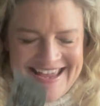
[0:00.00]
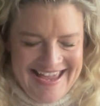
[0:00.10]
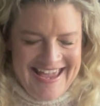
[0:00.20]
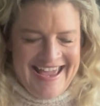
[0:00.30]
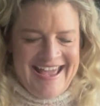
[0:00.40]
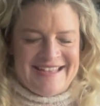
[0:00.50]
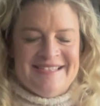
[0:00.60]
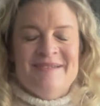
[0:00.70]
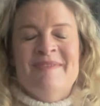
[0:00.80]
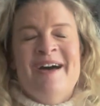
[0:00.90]
and
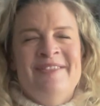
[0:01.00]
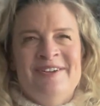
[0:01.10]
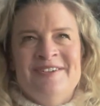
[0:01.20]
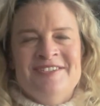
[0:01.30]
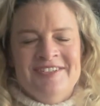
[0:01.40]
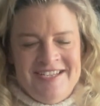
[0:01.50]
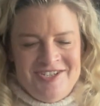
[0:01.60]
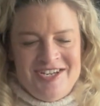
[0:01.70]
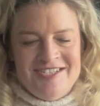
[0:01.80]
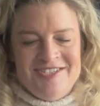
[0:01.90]
some other
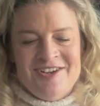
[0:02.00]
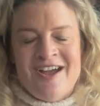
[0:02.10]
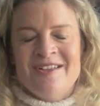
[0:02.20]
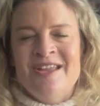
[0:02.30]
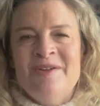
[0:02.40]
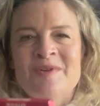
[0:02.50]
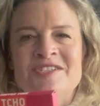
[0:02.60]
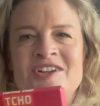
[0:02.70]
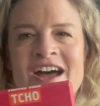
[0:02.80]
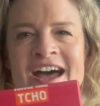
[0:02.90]
delicious chocolate,
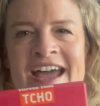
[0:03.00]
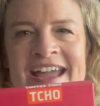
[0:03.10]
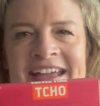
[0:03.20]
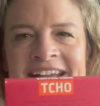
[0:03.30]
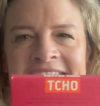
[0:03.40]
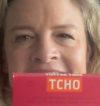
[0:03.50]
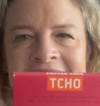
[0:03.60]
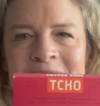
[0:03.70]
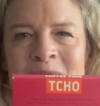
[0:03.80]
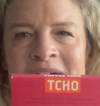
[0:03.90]
which I
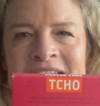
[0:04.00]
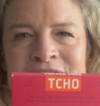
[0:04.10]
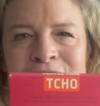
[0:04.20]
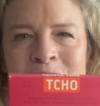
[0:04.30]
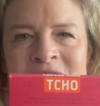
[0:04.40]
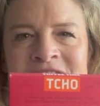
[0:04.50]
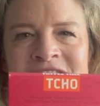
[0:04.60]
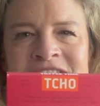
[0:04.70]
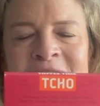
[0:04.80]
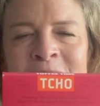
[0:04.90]
was forced to
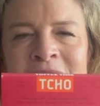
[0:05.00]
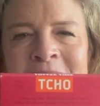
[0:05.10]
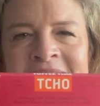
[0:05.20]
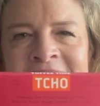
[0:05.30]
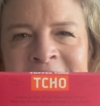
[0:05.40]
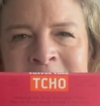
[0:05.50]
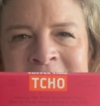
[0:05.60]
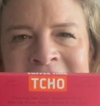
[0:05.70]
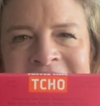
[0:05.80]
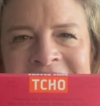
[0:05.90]
share with my
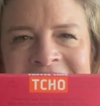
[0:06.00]
husband.